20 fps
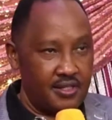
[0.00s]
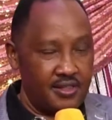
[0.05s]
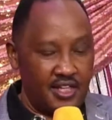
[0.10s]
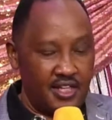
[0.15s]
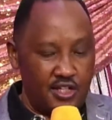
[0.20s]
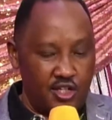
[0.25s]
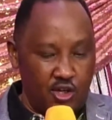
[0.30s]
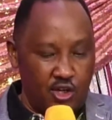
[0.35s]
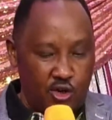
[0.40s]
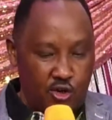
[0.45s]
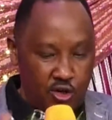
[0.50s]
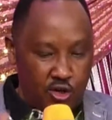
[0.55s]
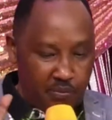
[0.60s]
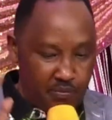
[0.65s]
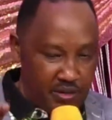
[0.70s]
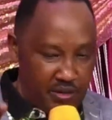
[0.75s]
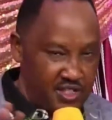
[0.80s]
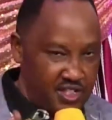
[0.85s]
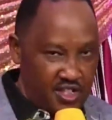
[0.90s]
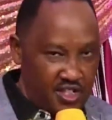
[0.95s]
They take on a
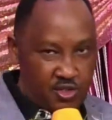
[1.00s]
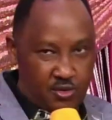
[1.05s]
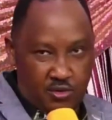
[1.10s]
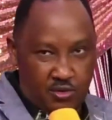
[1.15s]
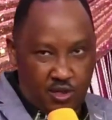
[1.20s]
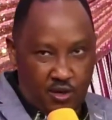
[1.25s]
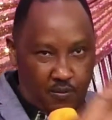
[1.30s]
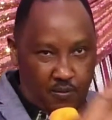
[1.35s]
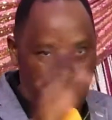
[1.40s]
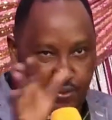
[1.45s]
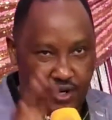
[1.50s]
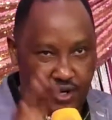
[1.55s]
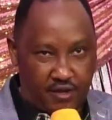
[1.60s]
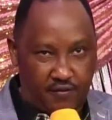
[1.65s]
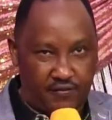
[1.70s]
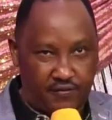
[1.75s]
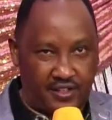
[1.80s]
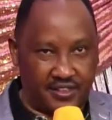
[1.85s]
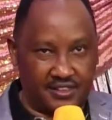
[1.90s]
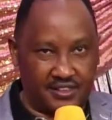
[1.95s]
business without
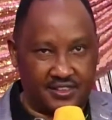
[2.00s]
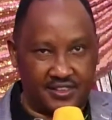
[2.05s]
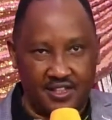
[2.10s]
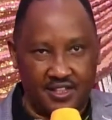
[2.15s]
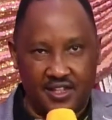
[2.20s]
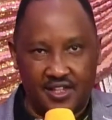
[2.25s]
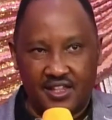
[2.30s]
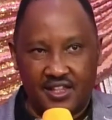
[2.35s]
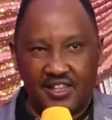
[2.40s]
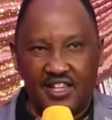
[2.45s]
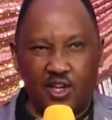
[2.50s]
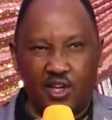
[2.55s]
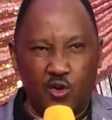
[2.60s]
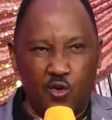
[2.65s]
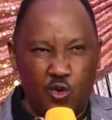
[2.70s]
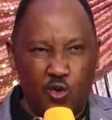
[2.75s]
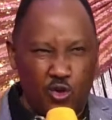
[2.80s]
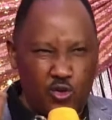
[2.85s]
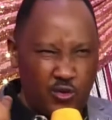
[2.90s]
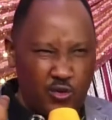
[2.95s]
praying first. They
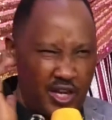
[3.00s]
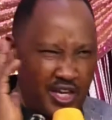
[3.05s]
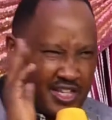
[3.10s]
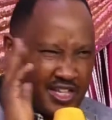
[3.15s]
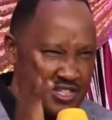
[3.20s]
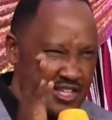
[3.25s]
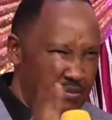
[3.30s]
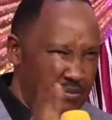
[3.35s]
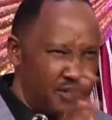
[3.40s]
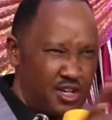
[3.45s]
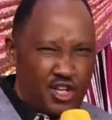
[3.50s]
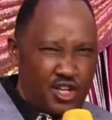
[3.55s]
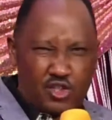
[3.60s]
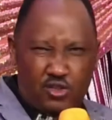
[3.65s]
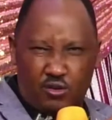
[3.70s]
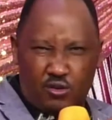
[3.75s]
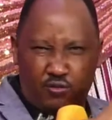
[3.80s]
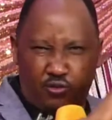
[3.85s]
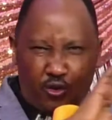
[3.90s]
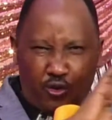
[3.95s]
go to
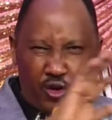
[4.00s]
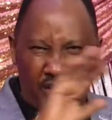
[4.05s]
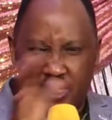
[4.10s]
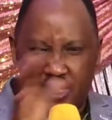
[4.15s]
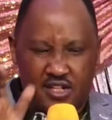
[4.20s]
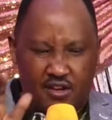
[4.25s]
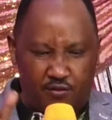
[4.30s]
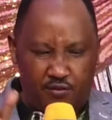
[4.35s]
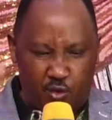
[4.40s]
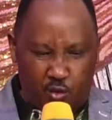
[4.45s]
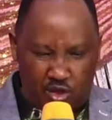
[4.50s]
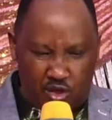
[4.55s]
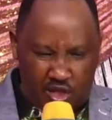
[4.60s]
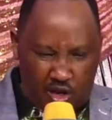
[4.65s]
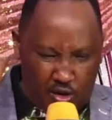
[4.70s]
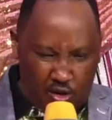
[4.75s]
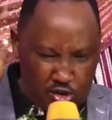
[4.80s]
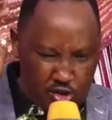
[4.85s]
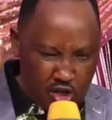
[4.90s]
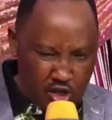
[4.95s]
examination for interview
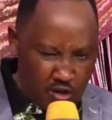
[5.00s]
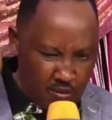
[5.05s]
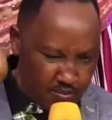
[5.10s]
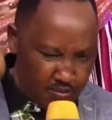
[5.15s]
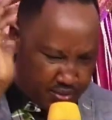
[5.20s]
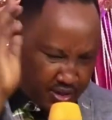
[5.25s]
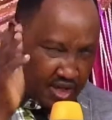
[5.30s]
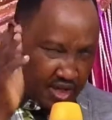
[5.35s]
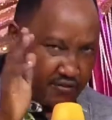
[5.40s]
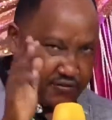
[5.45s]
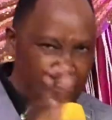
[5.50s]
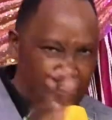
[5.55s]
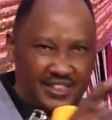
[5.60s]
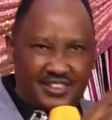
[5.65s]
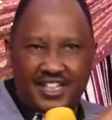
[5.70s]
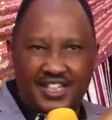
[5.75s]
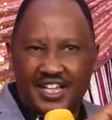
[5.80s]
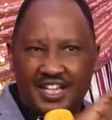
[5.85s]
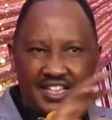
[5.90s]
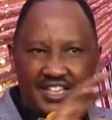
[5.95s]
without praying
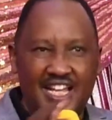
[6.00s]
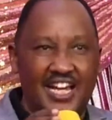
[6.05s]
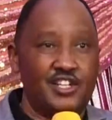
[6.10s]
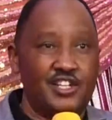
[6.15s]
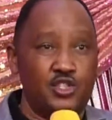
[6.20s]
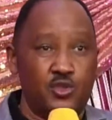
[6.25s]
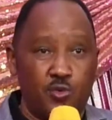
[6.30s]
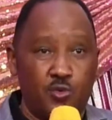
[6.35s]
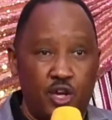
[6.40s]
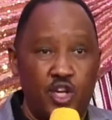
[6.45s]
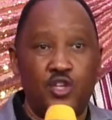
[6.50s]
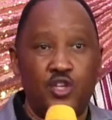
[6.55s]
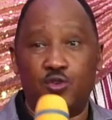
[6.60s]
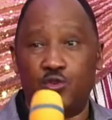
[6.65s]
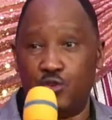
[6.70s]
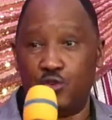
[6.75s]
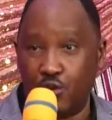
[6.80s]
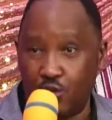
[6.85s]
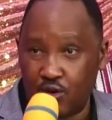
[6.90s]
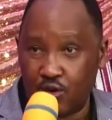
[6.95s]
first. That is when
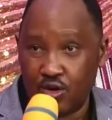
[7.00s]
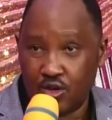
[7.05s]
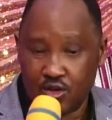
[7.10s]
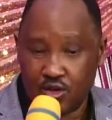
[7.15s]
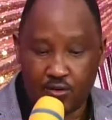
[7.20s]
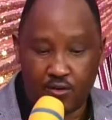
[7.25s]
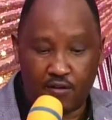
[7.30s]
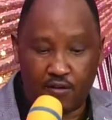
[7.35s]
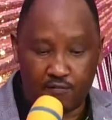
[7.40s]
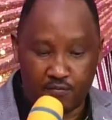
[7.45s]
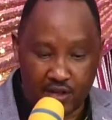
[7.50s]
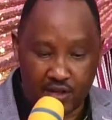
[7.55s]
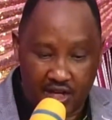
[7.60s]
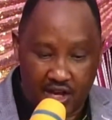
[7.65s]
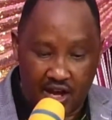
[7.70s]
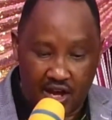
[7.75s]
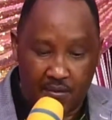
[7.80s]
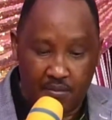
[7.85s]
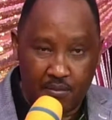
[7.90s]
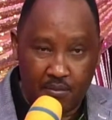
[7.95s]
you know you have
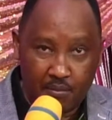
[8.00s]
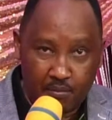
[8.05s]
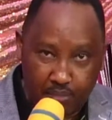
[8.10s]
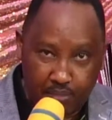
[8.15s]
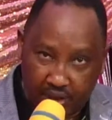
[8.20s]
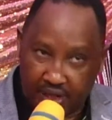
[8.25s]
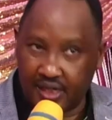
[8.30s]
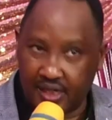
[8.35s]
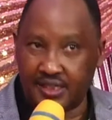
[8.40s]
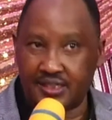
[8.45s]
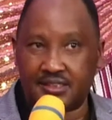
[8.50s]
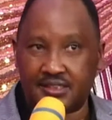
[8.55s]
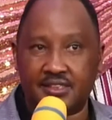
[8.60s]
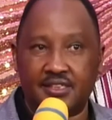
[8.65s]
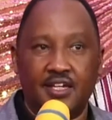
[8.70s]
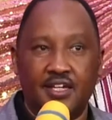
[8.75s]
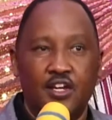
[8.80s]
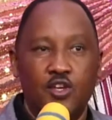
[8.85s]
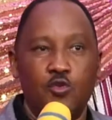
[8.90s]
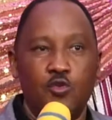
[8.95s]
become
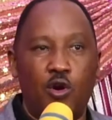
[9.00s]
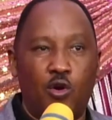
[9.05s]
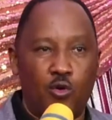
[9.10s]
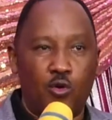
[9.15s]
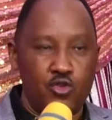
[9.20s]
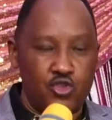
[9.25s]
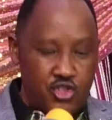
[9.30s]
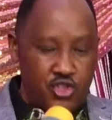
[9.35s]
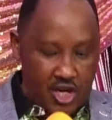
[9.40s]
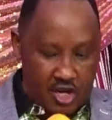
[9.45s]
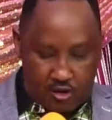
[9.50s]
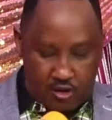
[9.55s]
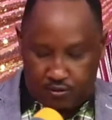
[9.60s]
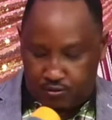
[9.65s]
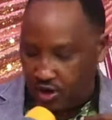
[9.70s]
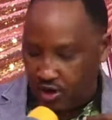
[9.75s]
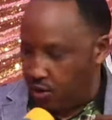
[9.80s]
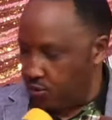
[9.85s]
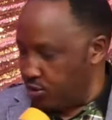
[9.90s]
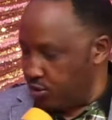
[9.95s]
prayerless. You are concerned
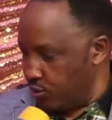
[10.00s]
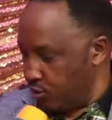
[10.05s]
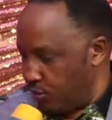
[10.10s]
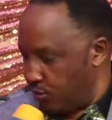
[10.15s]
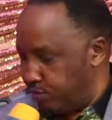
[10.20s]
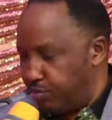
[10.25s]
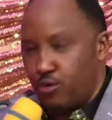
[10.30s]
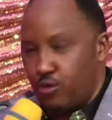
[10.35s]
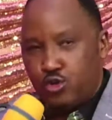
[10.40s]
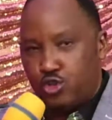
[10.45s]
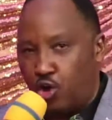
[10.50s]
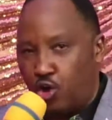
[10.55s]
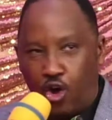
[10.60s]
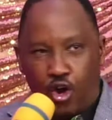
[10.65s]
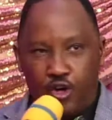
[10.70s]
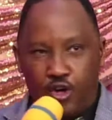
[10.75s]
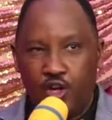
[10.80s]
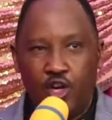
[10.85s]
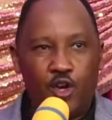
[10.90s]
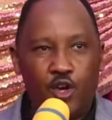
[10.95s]
of how you will put
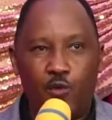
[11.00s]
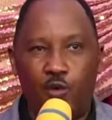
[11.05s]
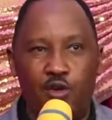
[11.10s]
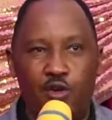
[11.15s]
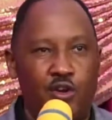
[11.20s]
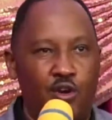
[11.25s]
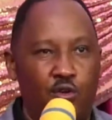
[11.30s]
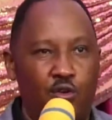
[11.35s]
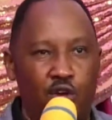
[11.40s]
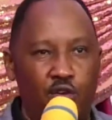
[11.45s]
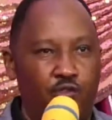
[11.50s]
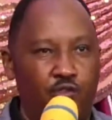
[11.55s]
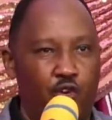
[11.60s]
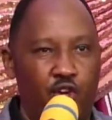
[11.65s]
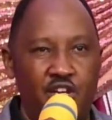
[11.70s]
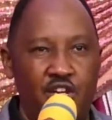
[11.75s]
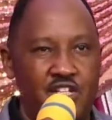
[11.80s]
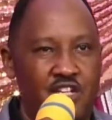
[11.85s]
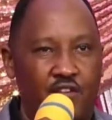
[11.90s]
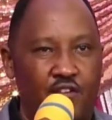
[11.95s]
on when you are going
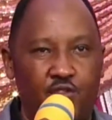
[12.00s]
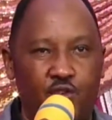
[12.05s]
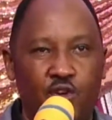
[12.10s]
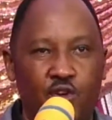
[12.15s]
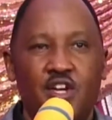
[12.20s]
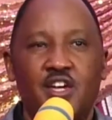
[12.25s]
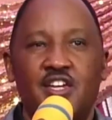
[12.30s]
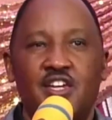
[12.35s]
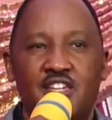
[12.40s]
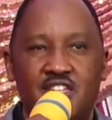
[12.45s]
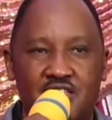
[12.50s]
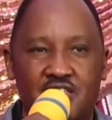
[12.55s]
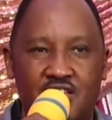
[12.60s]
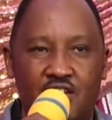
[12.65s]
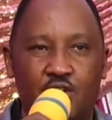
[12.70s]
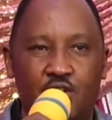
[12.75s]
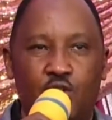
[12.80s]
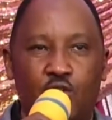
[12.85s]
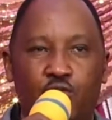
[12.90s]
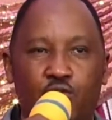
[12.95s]
for interview
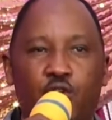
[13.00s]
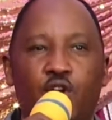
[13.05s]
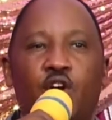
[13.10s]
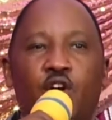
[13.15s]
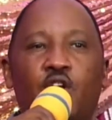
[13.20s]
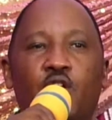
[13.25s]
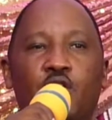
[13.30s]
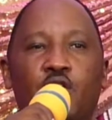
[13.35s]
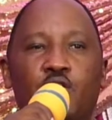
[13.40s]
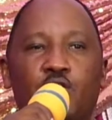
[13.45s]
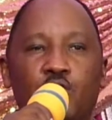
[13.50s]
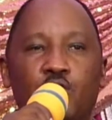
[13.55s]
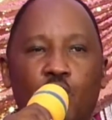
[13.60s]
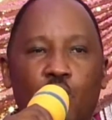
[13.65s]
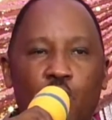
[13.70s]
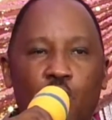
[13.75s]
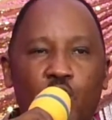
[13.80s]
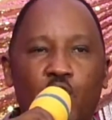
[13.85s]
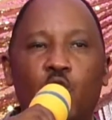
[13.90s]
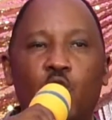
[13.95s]
instead of
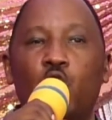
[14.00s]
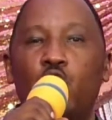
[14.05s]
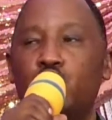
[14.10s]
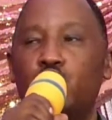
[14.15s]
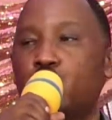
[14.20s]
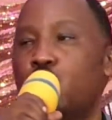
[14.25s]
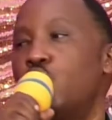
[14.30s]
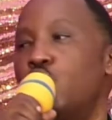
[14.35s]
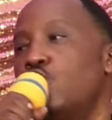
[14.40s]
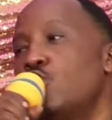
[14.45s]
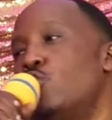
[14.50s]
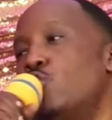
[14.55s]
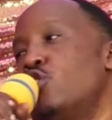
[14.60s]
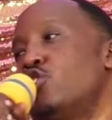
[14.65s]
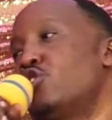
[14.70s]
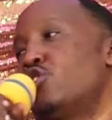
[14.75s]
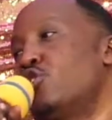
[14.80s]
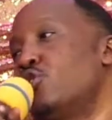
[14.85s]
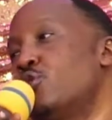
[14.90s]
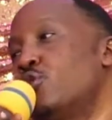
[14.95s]
knowing who is going
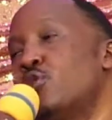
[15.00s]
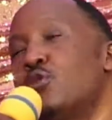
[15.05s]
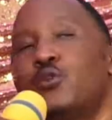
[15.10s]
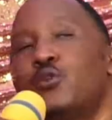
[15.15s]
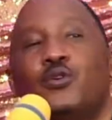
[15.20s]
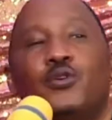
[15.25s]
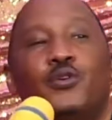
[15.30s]
with you.